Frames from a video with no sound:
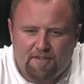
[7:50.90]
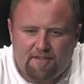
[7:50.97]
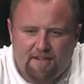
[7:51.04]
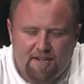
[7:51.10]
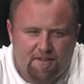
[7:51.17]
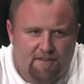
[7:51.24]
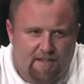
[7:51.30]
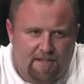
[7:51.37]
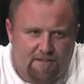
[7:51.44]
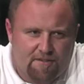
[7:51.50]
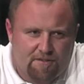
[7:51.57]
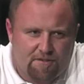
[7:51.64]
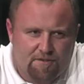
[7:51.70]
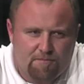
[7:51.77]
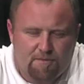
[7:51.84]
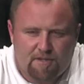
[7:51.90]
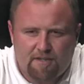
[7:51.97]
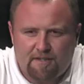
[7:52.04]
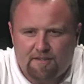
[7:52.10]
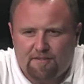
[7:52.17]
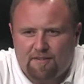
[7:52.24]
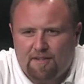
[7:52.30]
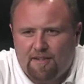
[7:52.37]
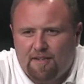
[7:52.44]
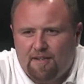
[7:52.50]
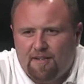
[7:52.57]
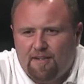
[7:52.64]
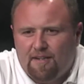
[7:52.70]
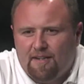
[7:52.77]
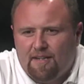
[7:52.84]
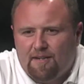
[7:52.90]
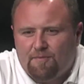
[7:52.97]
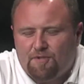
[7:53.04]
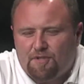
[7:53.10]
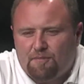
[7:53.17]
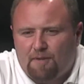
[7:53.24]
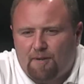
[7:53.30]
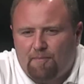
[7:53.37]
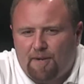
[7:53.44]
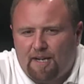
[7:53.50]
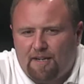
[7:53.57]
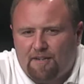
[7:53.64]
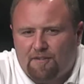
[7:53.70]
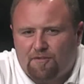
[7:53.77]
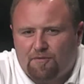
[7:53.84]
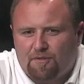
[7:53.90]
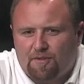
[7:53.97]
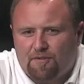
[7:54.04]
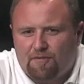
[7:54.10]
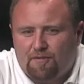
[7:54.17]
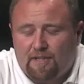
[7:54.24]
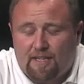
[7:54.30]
tell that to, because I'm sure my parents would have,